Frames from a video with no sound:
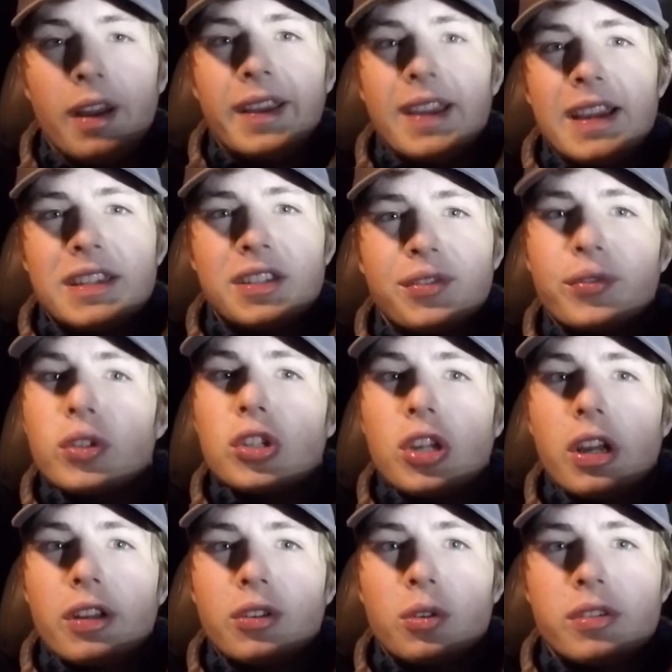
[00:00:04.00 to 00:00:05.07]
All right, guys, it's
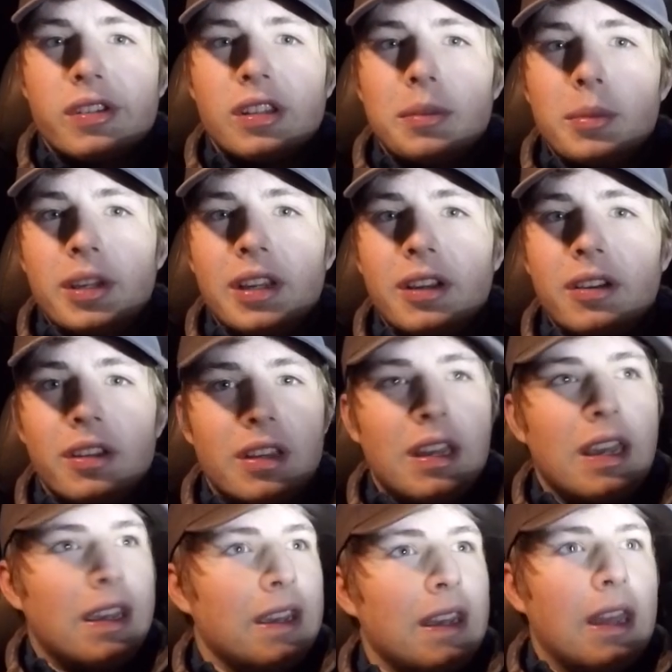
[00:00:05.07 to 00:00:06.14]
Virginia Outdoors Unlimited here
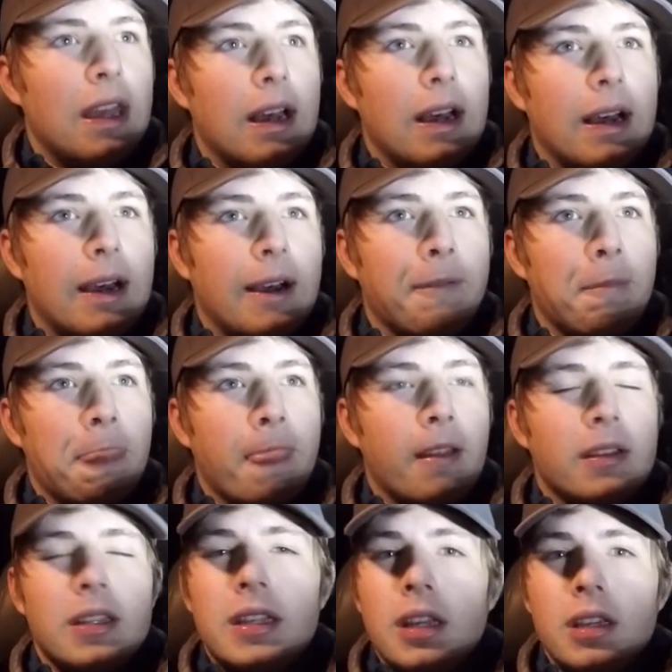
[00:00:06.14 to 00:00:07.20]
today. Um,
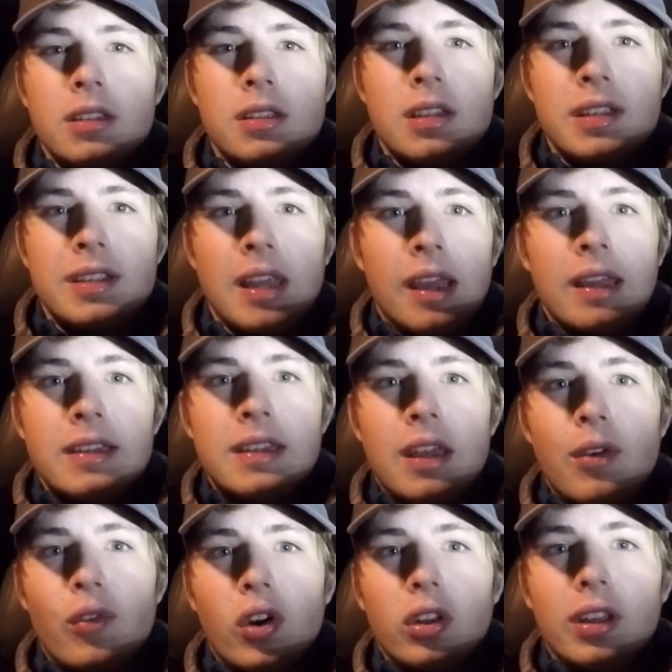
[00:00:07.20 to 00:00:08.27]
today is the second
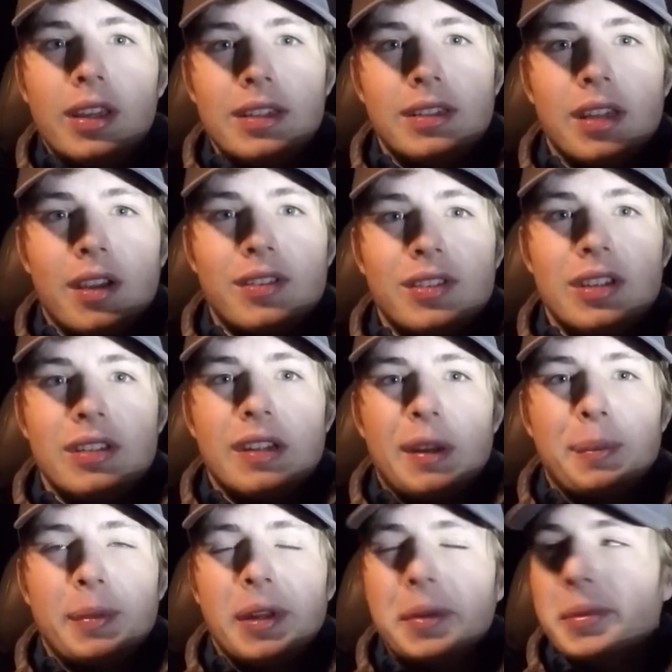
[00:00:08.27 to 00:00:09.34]
day of our late duck season.
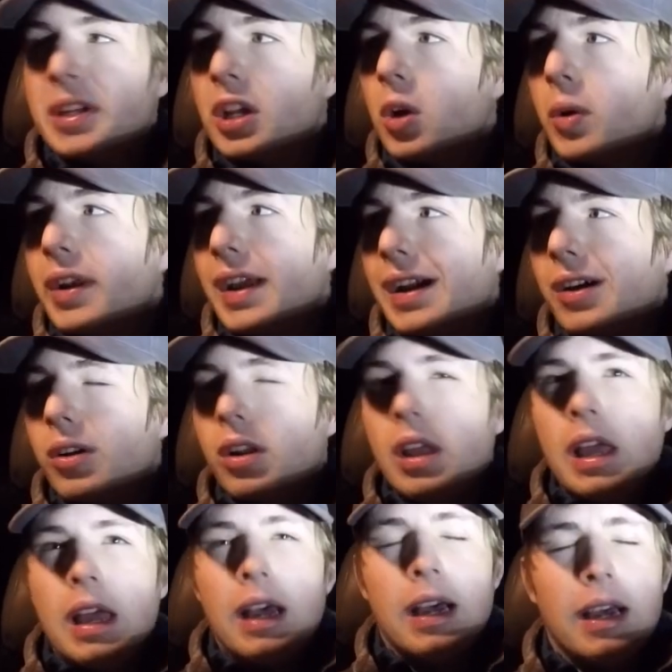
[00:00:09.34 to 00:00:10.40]
I'm going to be going out
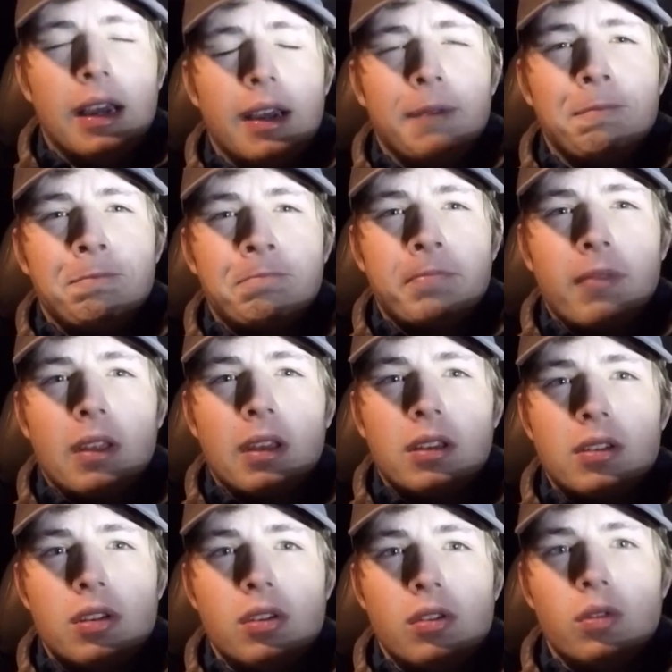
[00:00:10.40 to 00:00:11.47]
uh,
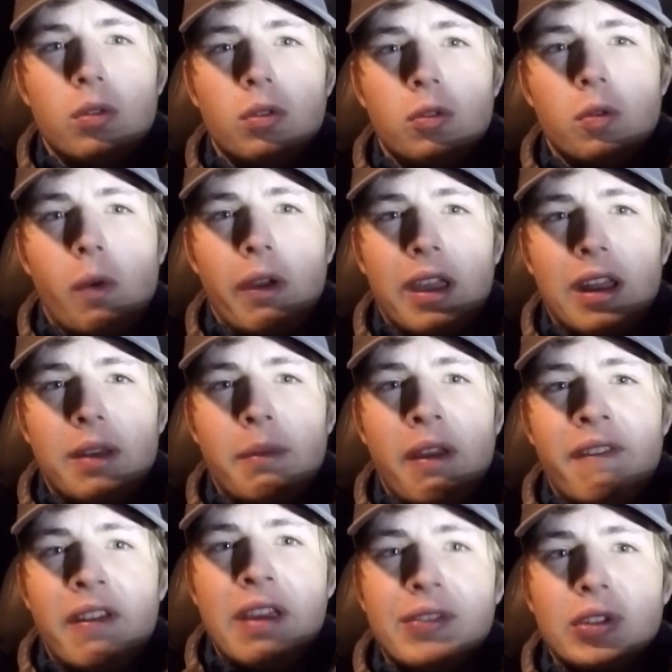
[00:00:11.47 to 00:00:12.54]
to kind of my
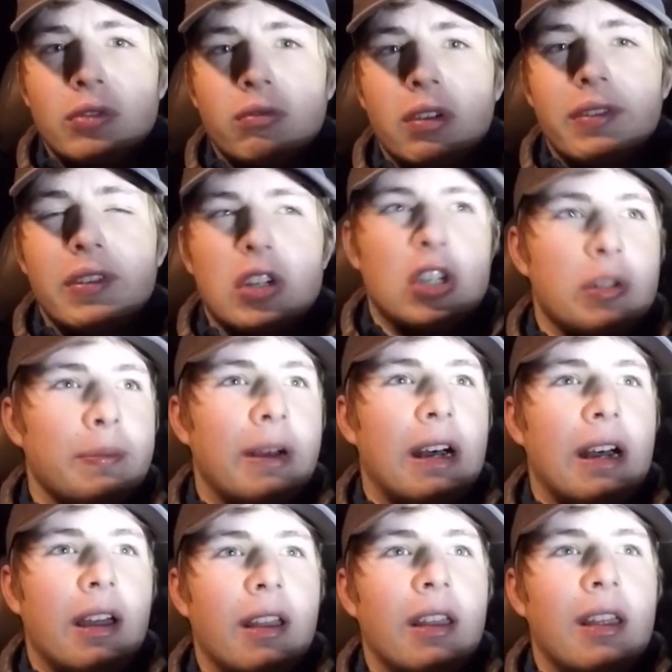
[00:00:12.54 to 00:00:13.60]
favorite river
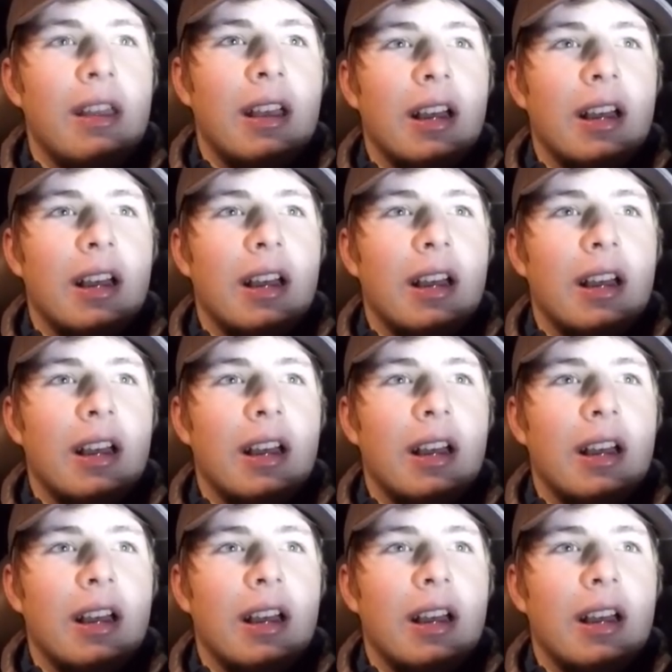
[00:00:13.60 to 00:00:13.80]
spot.